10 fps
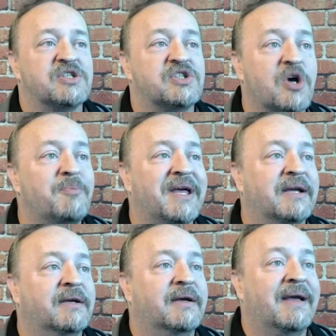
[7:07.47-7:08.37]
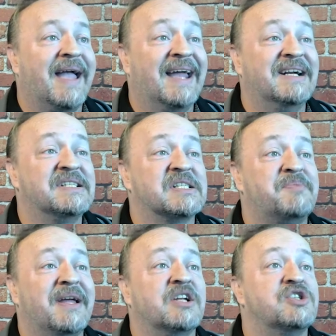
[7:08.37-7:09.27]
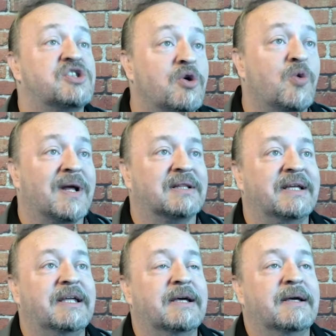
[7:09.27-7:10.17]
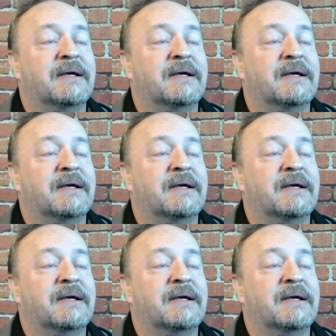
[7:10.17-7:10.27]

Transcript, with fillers: is so big and it is expanding so quickly.